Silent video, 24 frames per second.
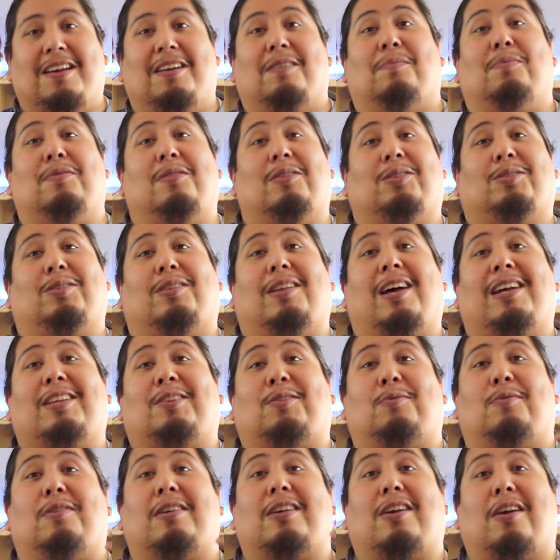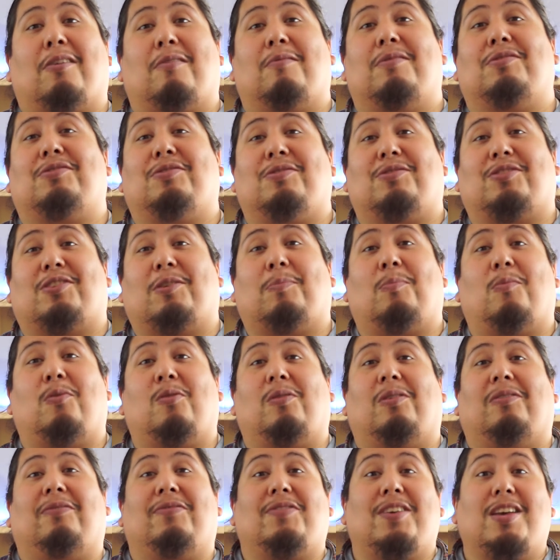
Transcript: We'd also like to encourage you, some more of